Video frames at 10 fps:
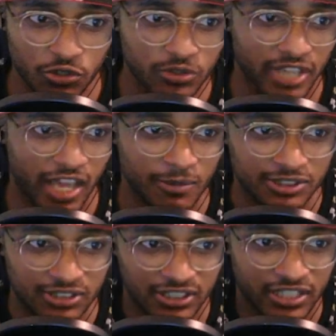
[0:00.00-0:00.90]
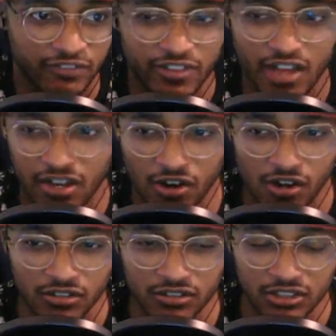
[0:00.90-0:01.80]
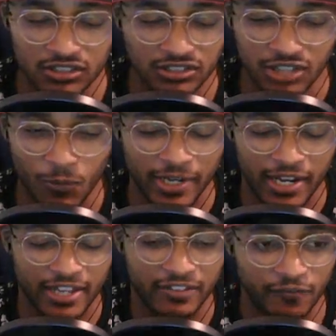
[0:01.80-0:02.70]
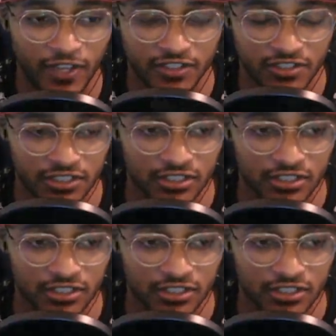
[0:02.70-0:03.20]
was able to live for that long. Someone like Victor,